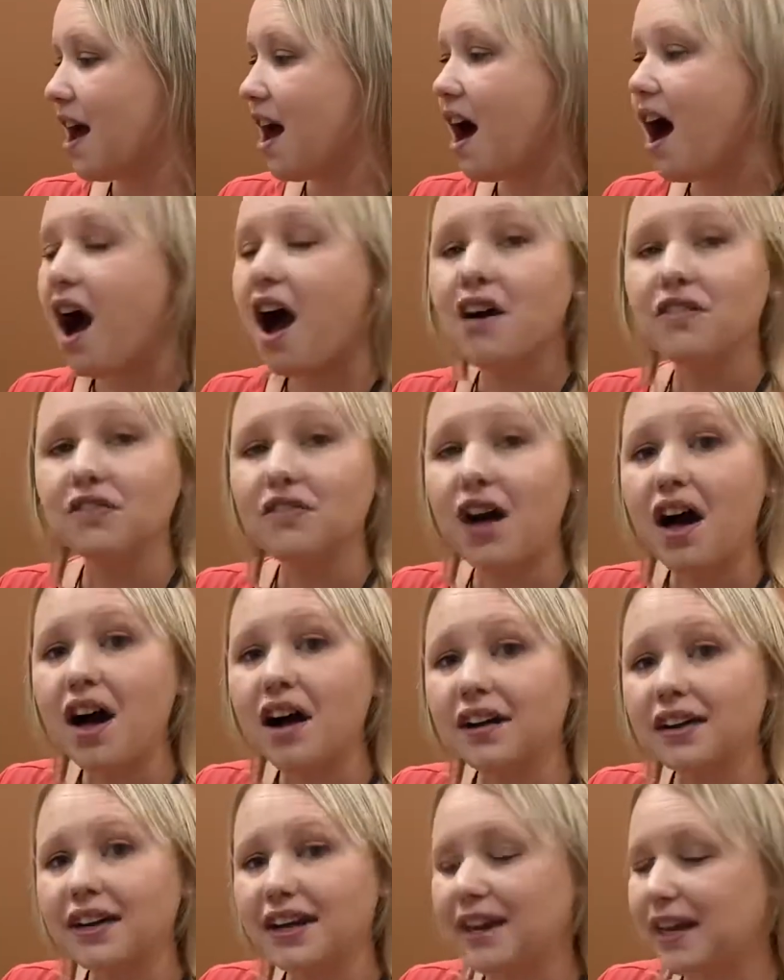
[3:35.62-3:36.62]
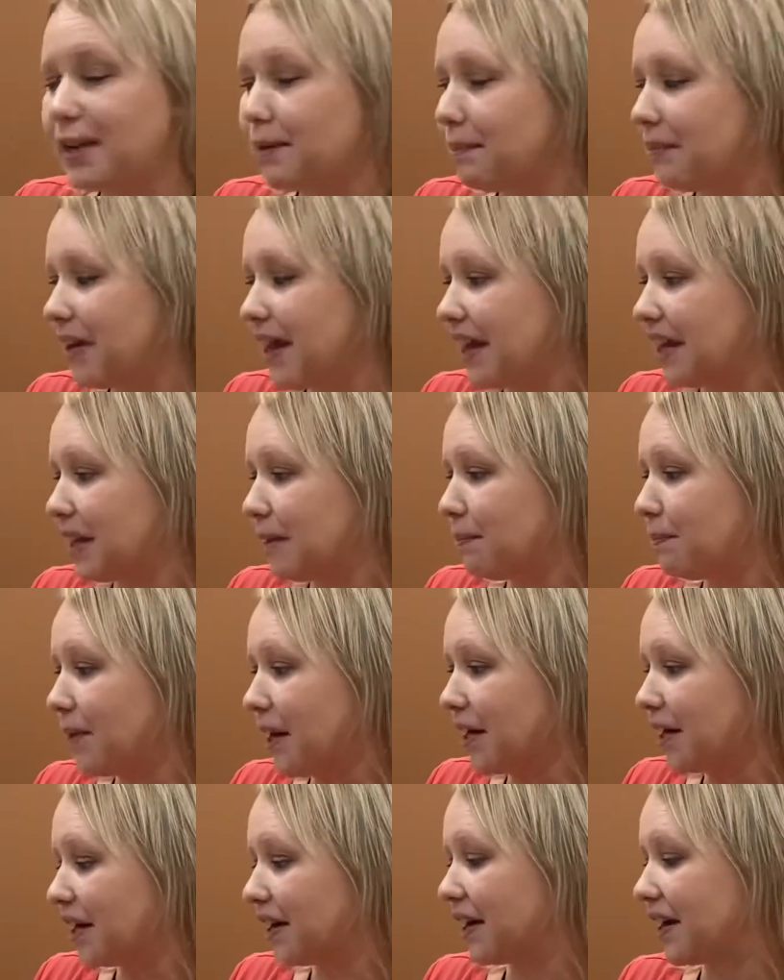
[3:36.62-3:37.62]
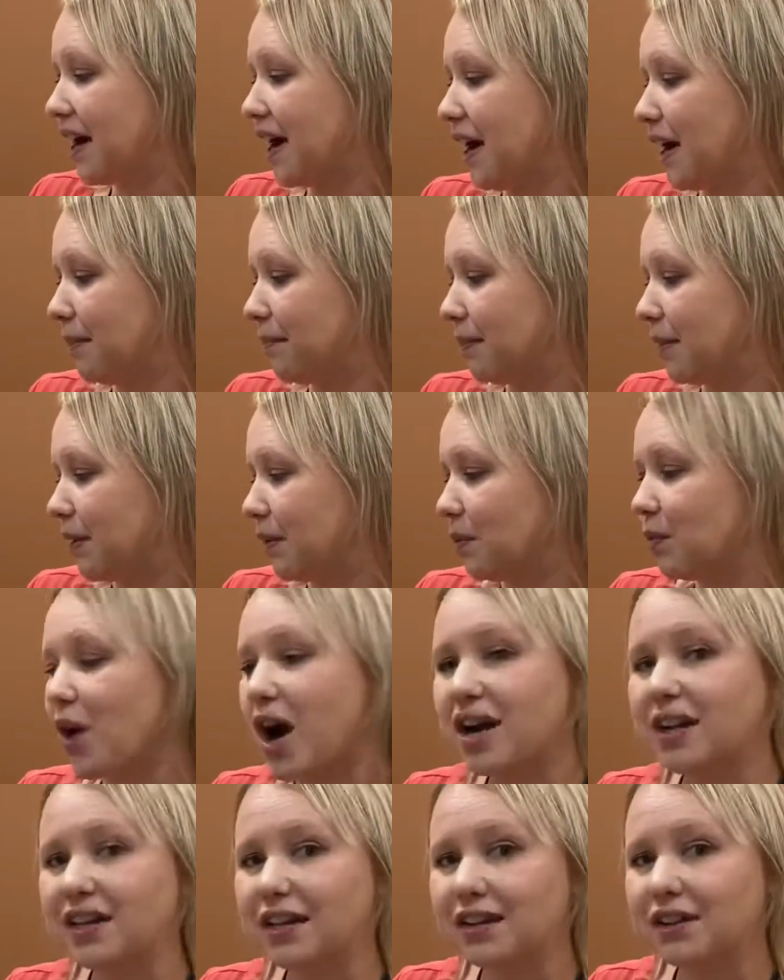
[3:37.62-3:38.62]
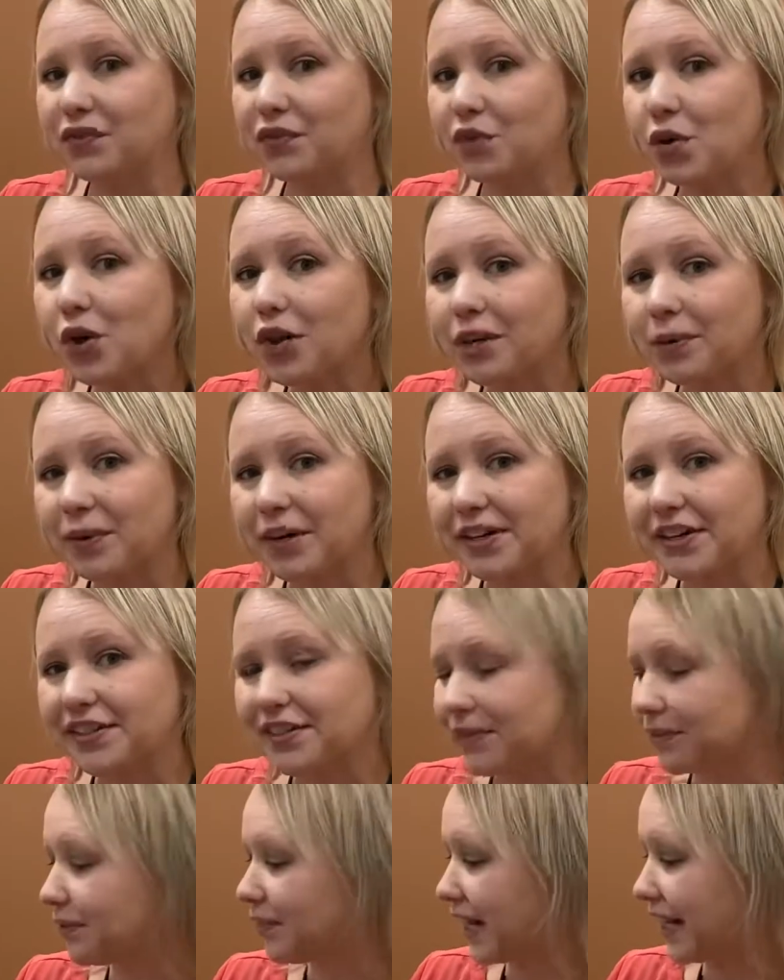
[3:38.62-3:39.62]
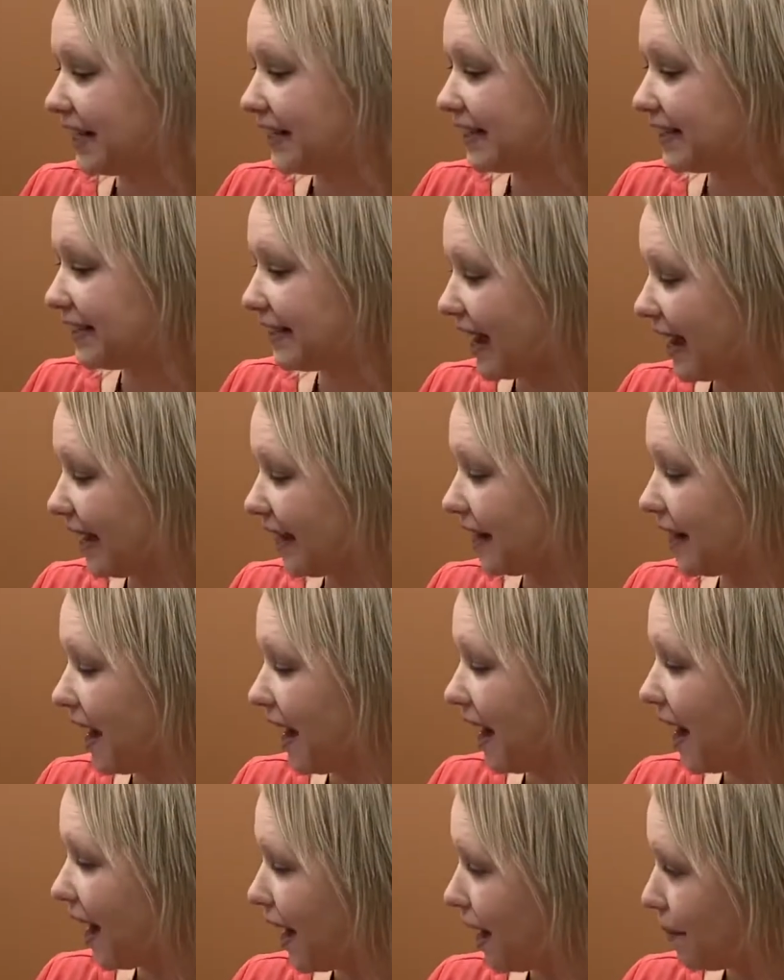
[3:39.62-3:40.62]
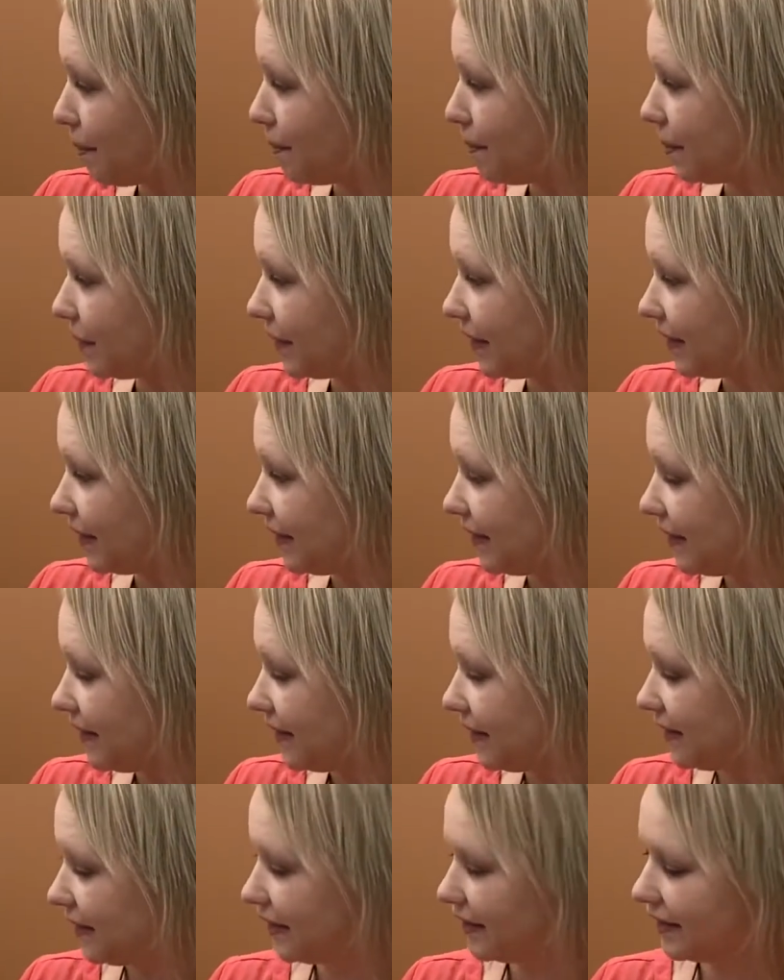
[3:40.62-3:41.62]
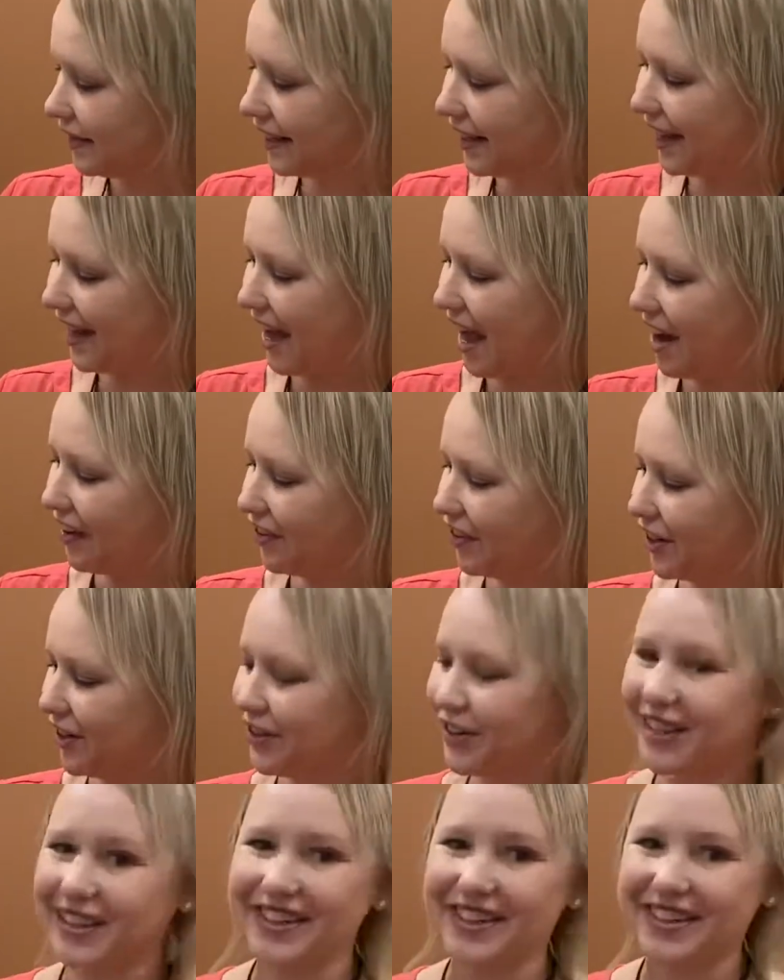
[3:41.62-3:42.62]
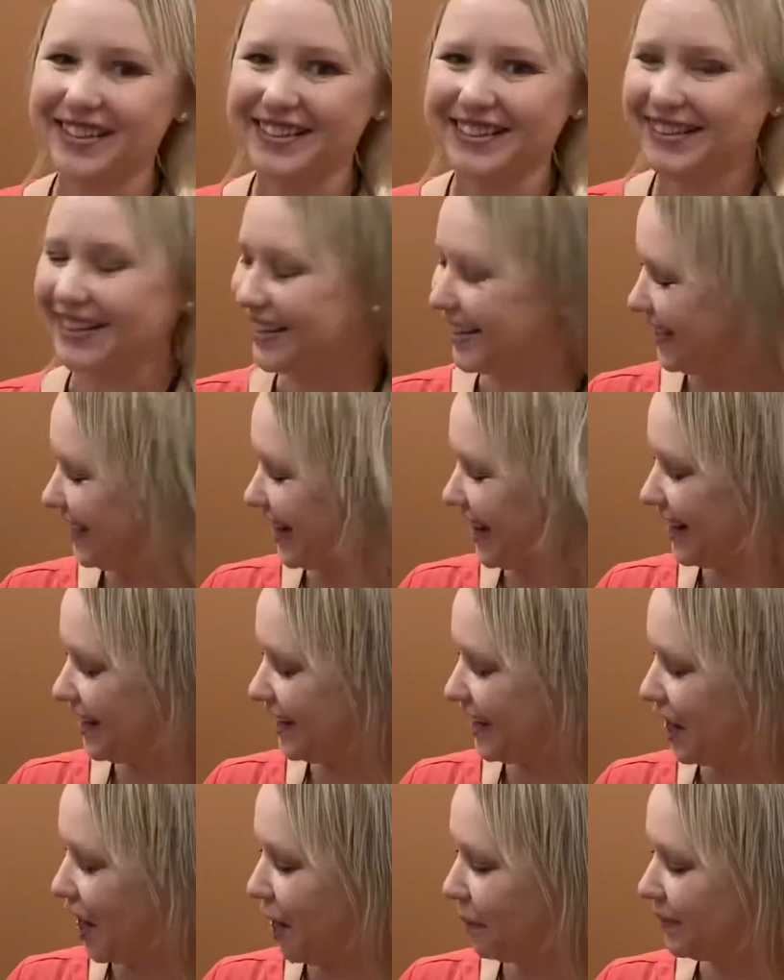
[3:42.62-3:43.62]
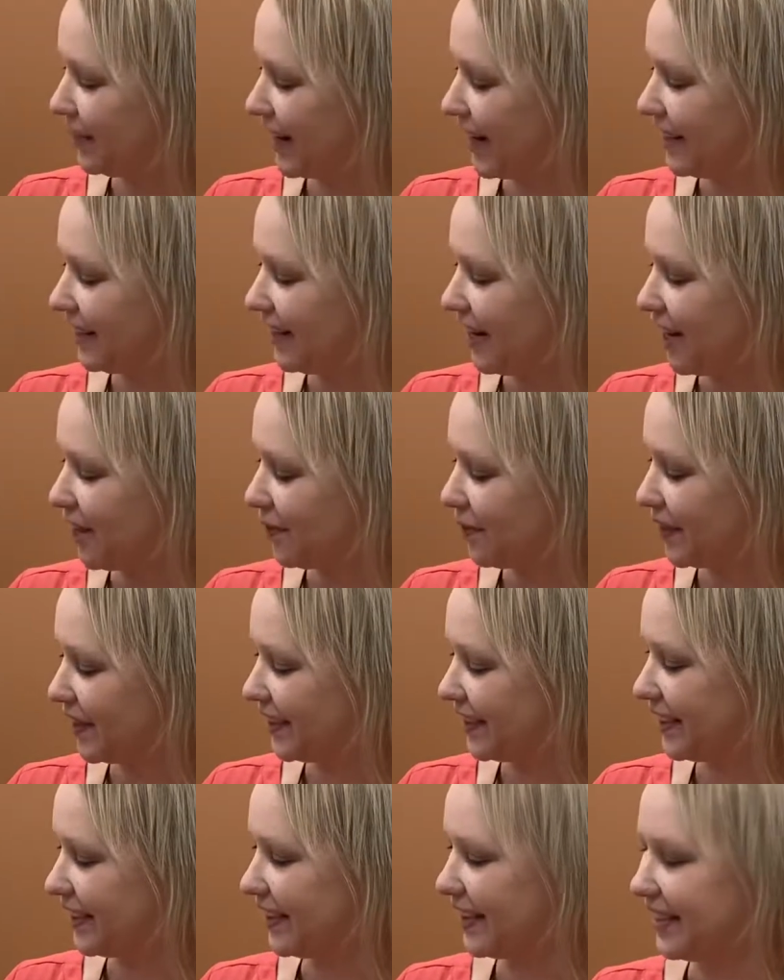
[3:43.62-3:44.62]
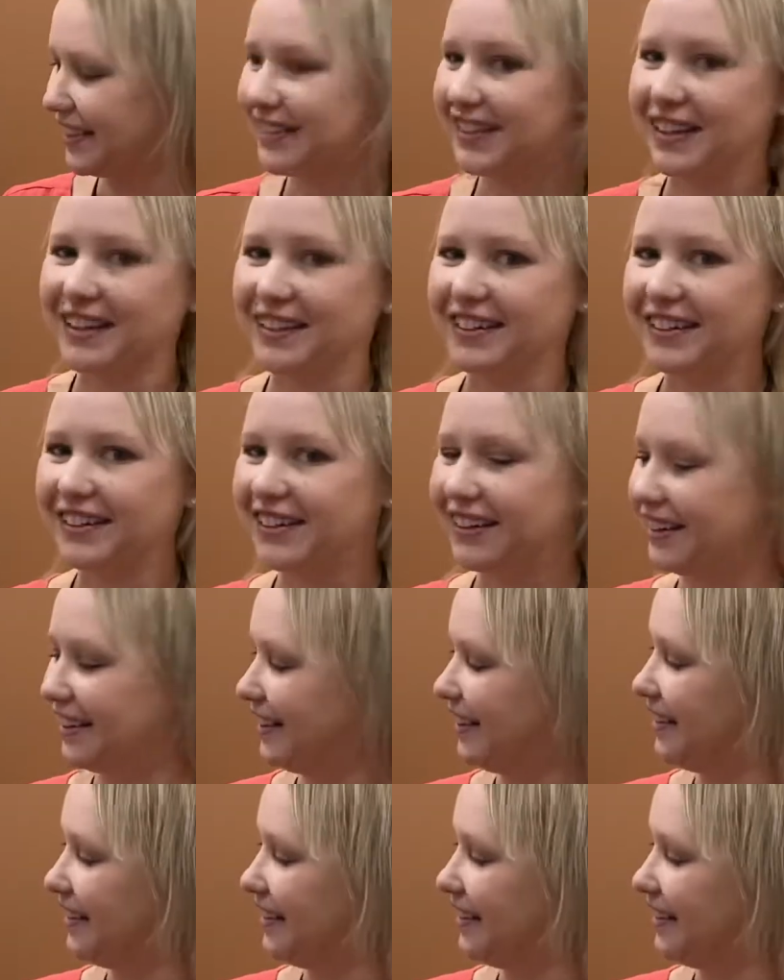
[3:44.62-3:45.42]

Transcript: Along came Nettie Buttercup, walking forwards, right side up. Look at everyone there standing upside down with Silly Sally.